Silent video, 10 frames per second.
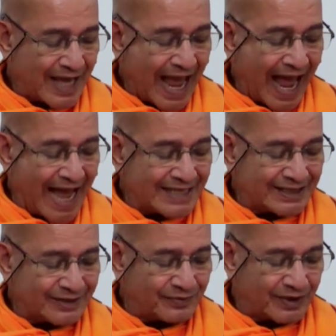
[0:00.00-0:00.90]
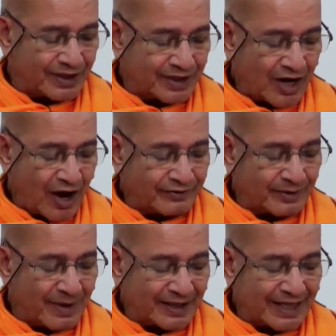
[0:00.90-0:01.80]
as it were, of the
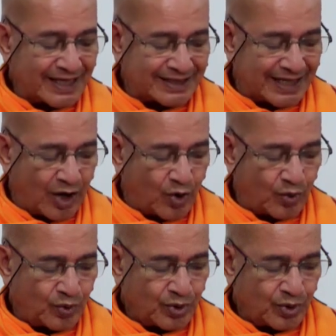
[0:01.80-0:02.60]
Bhakta's love,